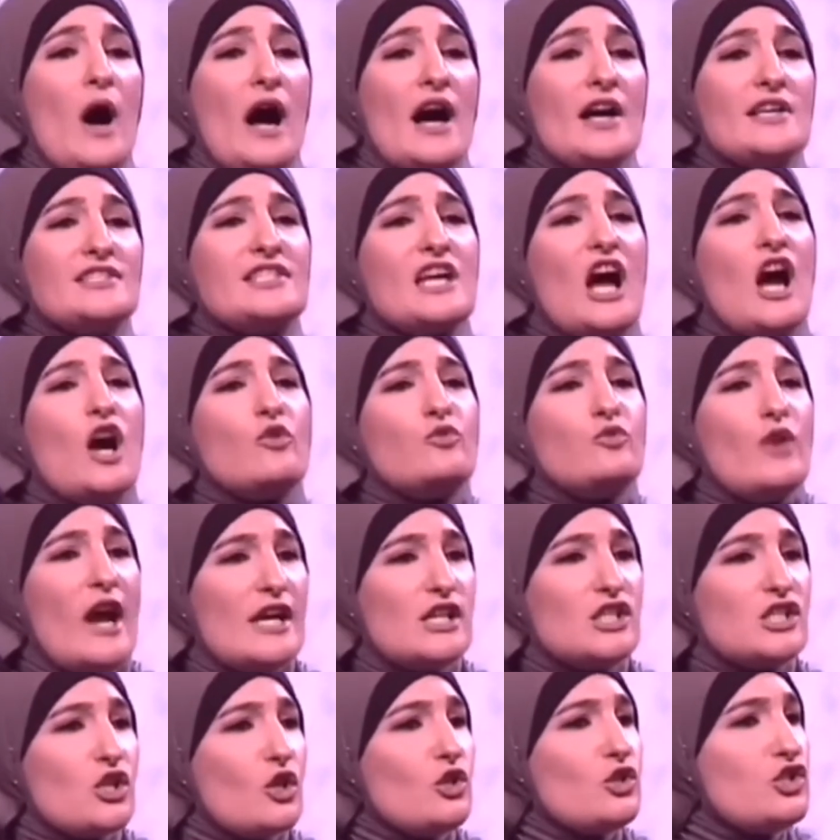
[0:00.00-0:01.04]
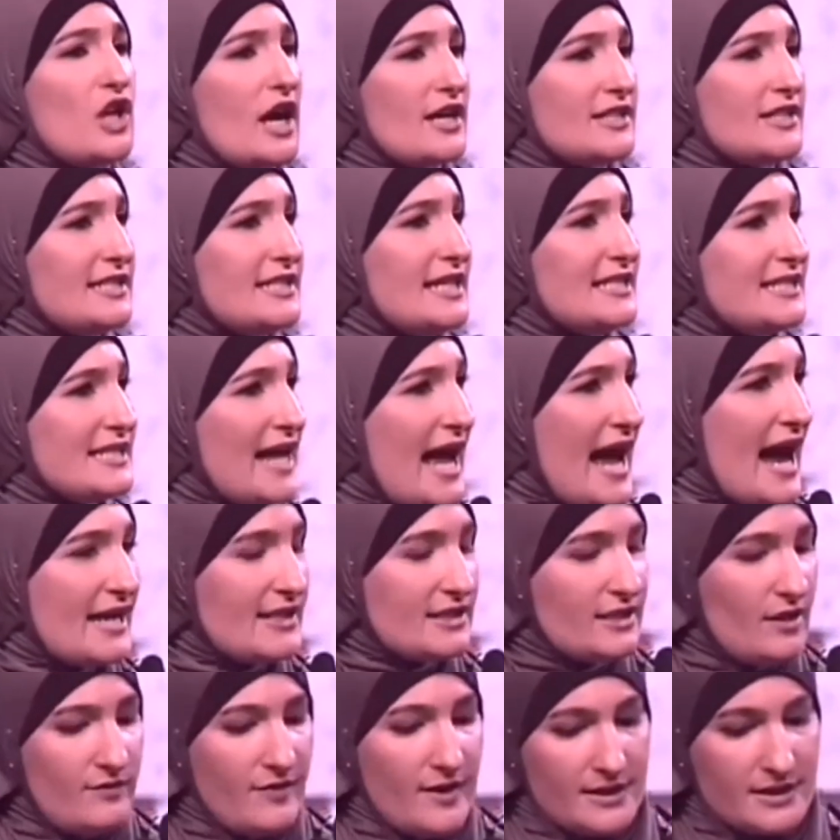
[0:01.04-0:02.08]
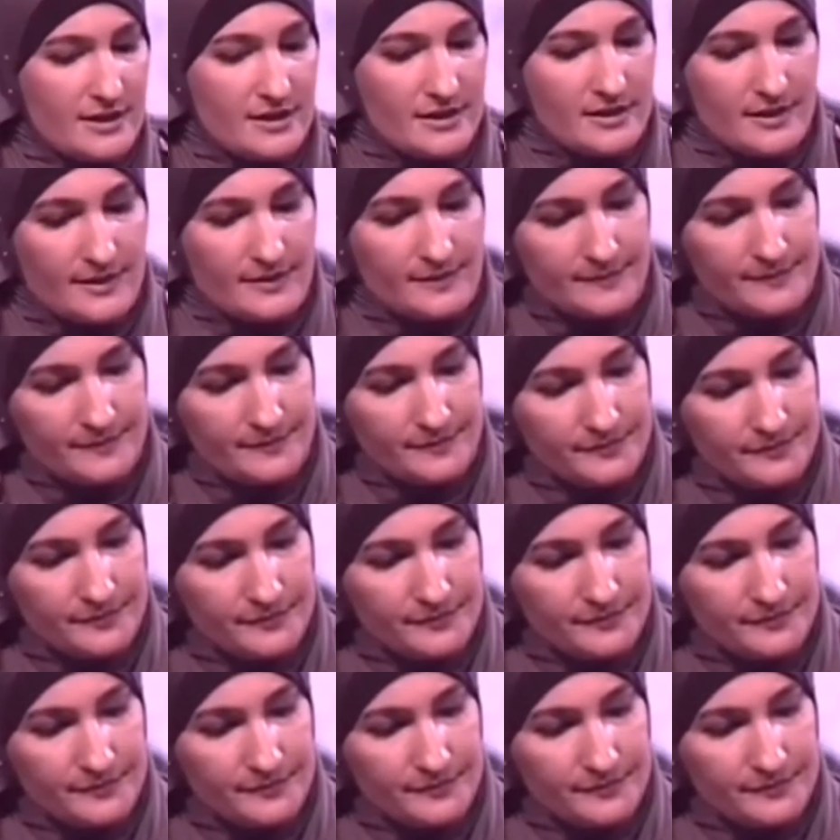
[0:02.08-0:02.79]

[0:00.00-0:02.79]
was a racial justice activist.